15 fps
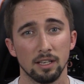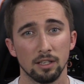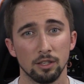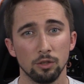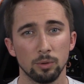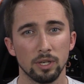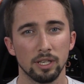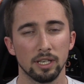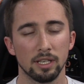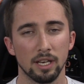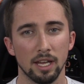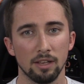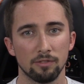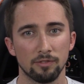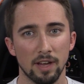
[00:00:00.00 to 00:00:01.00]
you can get
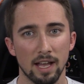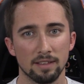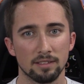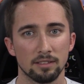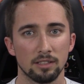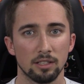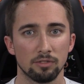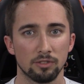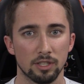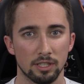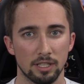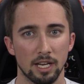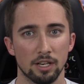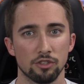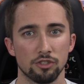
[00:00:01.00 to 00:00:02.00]
a fast enough
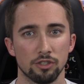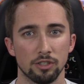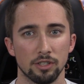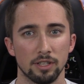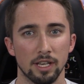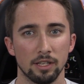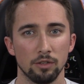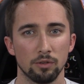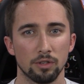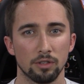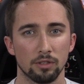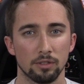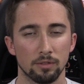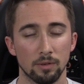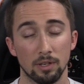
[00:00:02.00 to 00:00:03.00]
connection that you
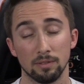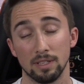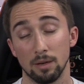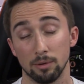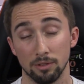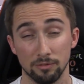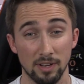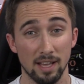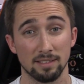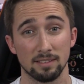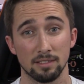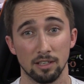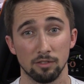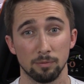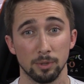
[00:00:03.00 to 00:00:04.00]
can, well, not really fast
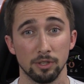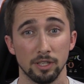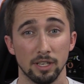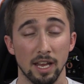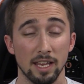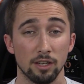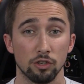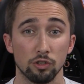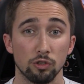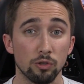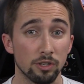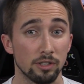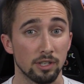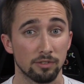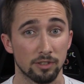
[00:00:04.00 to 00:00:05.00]
enough, but you can get a
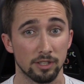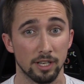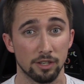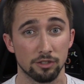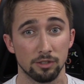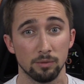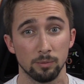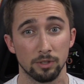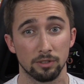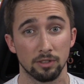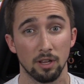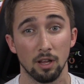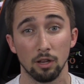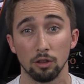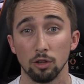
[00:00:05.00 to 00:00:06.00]
good enough connection with
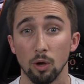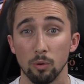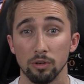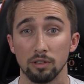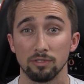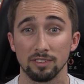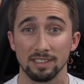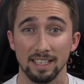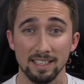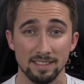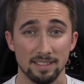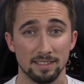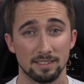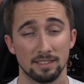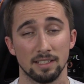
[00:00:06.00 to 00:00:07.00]
low enough
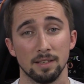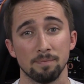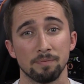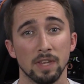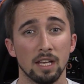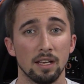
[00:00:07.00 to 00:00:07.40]
latency